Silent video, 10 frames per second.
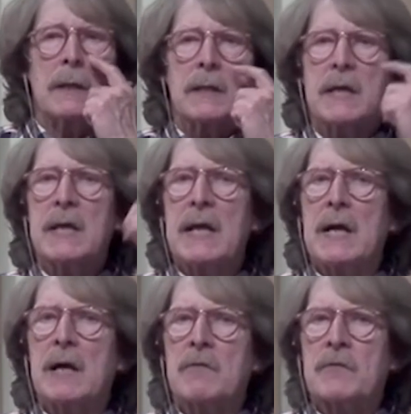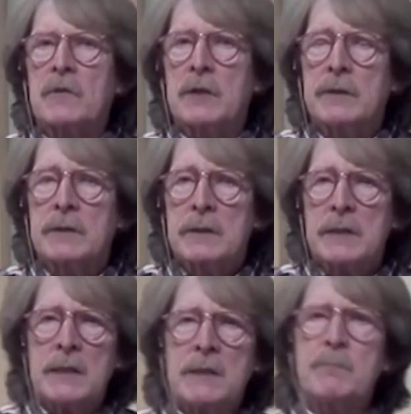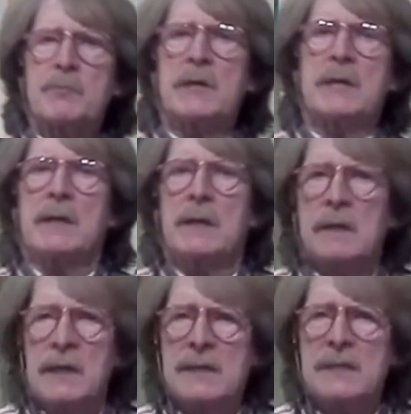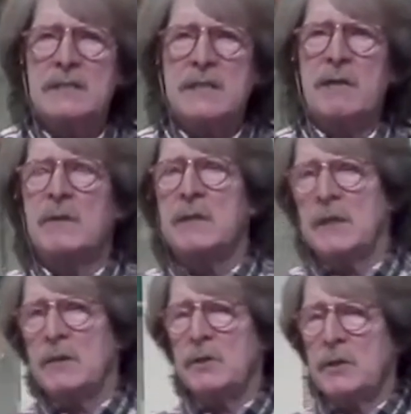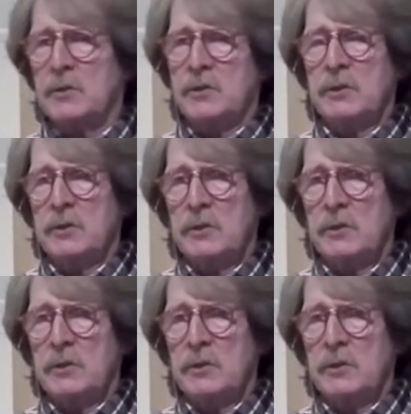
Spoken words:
King Alfred in Britain in the 700s,